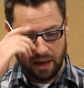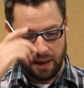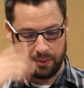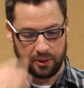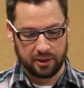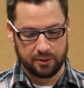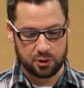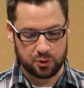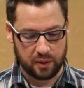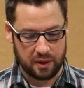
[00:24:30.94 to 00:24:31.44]

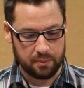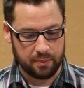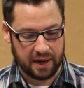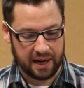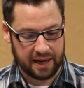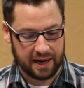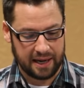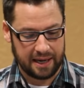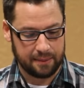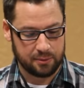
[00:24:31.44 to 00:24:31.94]
Bible. It was written
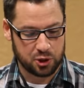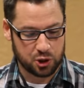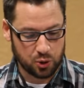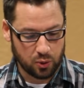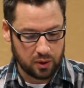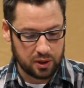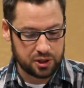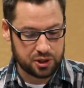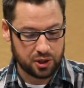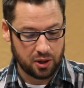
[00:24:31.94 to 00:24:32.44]
by a guy named
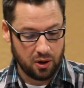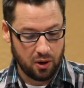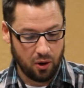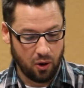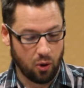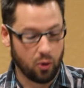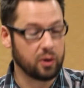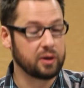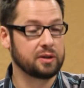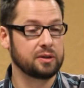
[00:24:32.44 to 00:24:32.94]
George
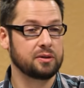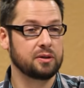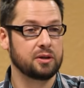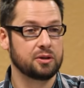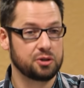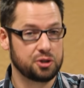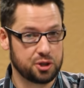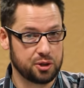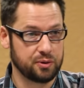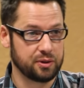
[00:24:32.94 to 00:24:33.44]

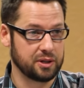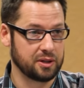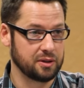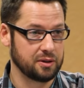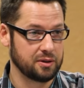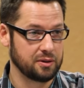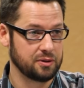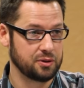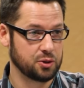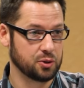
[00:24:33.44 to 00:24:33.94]
Horton Jr.,
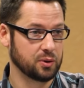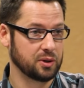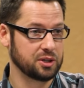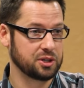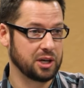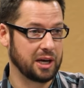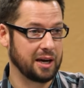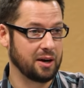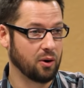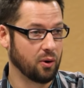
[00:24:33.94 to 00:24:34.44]

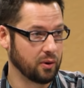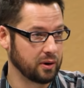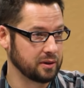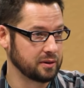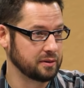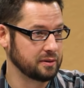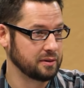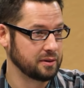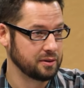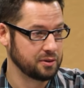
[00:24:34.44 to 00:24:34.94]
George A.
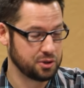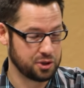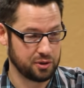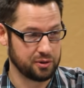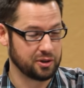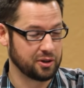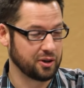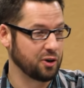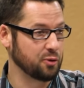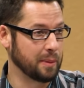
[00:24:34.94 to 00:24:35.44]
Horton Jr.
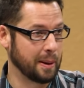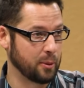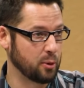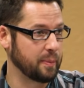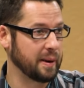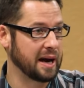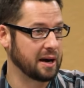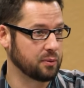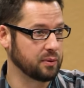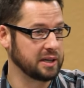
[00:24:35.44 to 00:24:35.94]
You remember
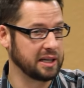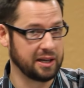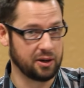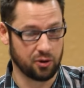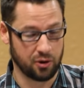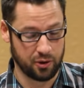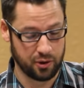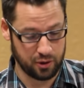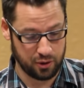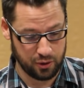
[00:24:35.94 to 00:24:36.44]
back when he
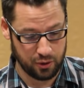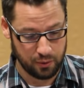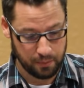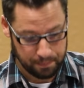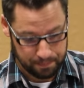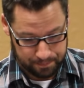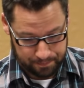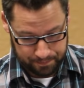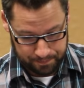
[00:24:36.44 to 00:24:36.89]
heard a who?